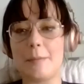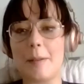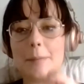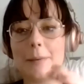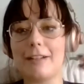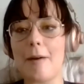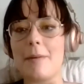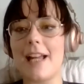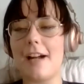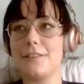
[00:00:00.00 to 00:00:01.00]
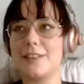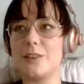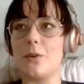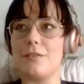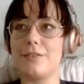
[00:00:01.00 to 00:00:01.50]
people around me have to
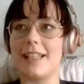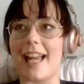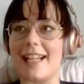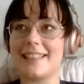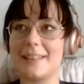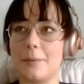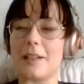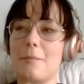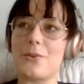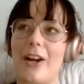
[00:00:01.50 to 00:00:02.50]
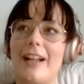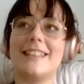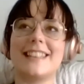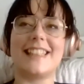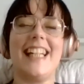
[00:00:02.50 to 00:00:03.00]
sort of guess what I'm trying
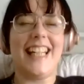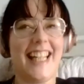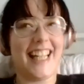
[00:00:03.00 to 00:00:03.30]
to say.